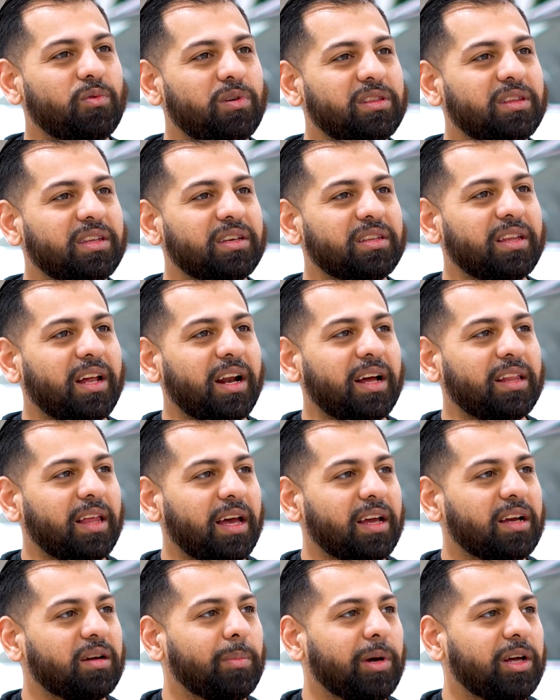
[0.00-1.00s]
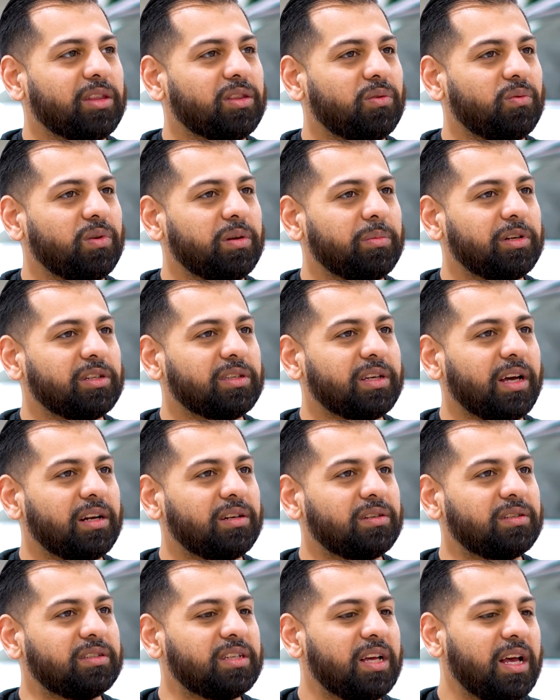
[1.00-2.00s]
one thing that I like about the rebuild
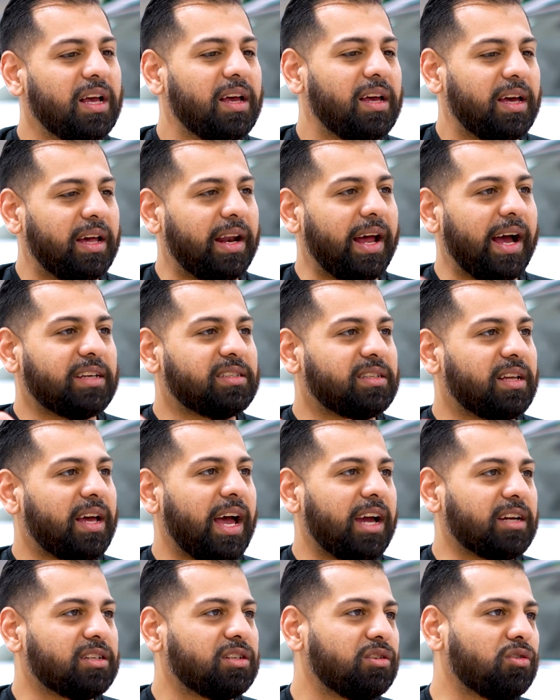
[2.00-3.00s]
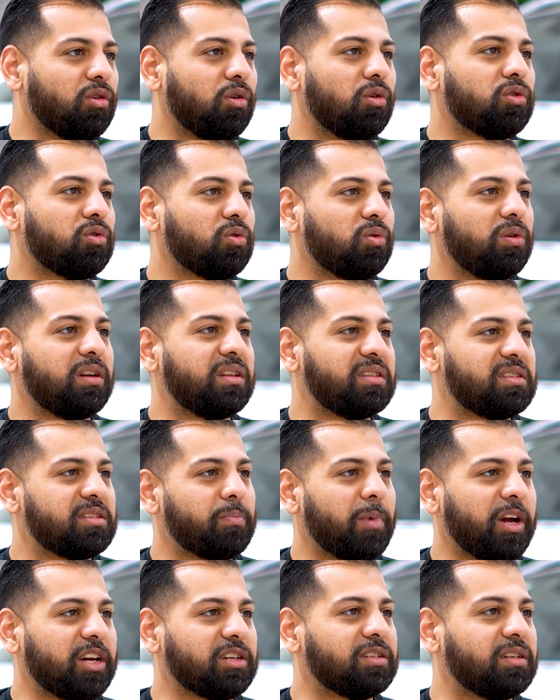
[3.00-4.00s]
title is it has to actually go through an
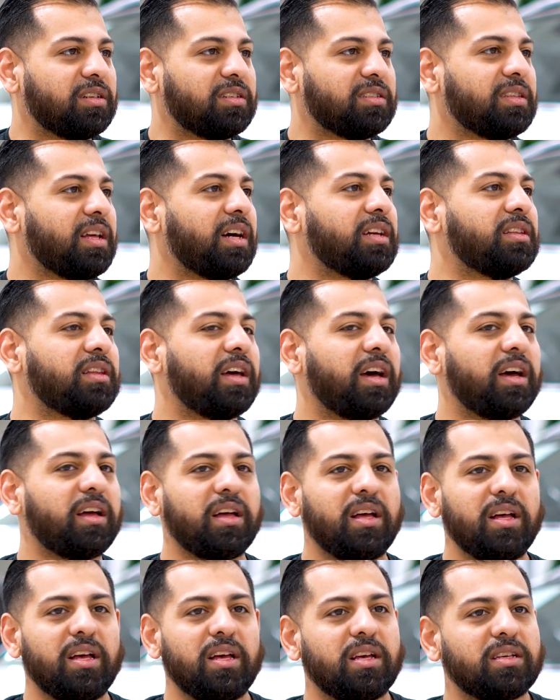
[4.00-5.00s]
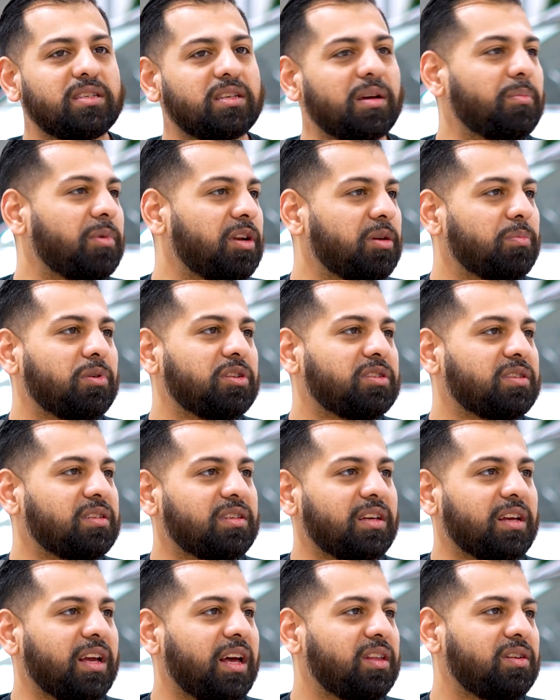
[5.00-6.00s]
inspection. It's not that somebody puts it
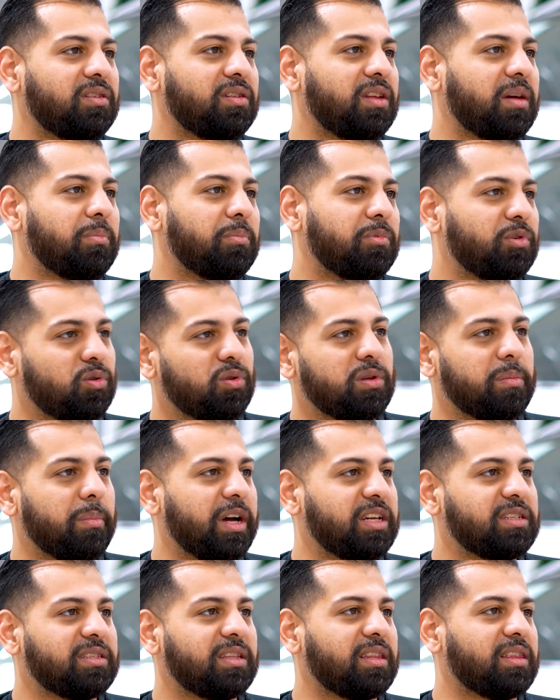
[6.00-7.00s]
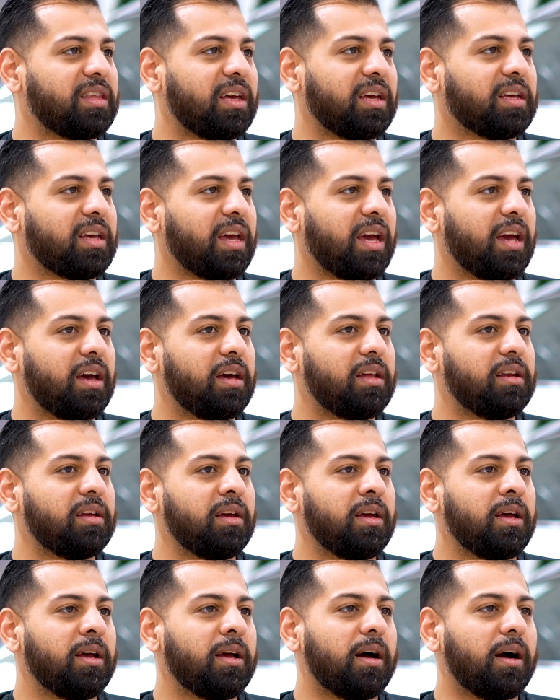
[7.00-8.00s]
together, they do the best that they can,
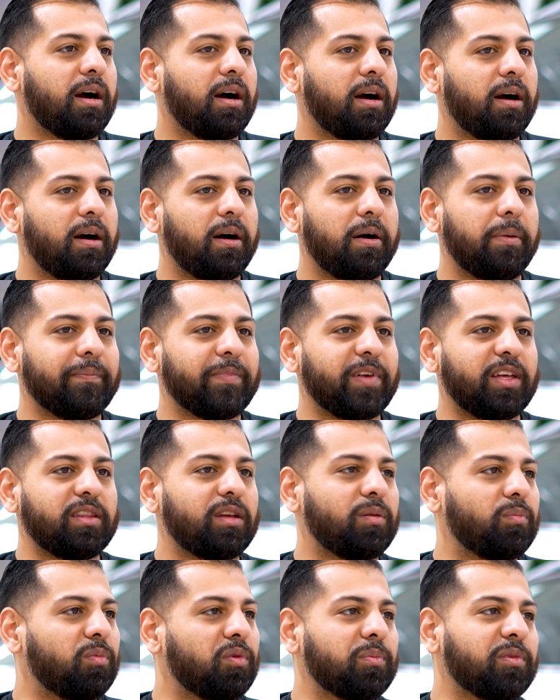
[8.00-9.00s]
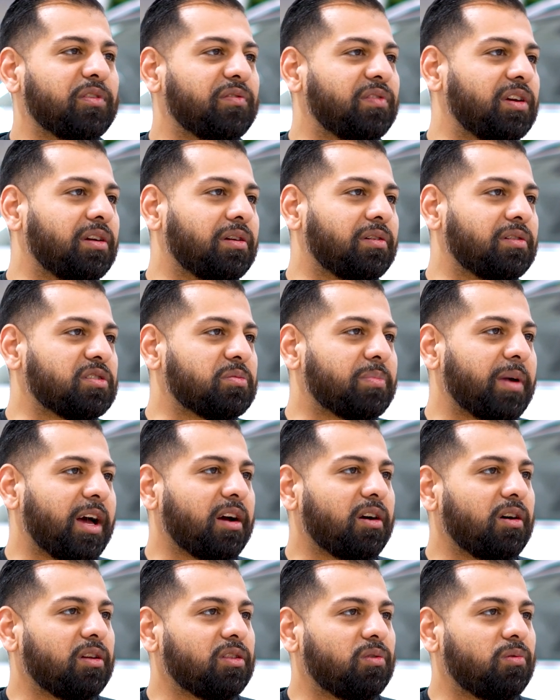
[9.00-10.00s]
and then boom, the vehicle is
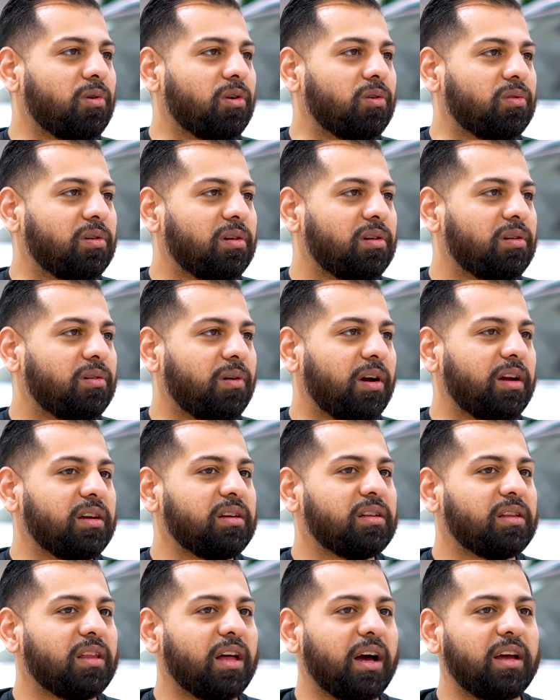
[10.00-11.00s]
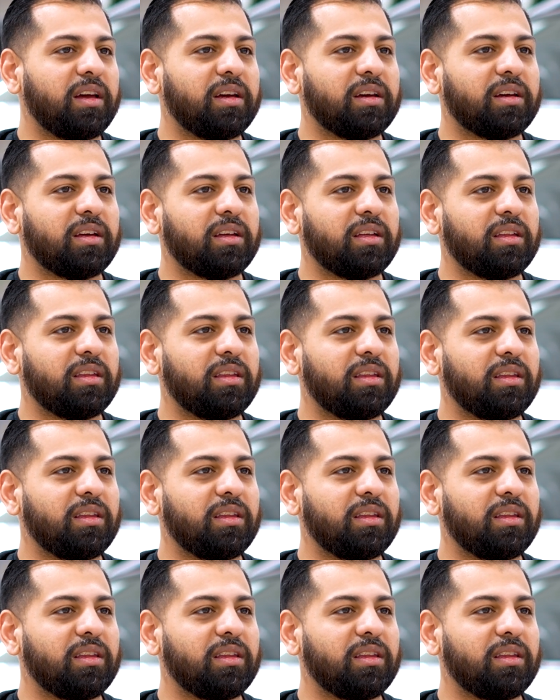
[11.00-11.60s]
back on the road, right? Like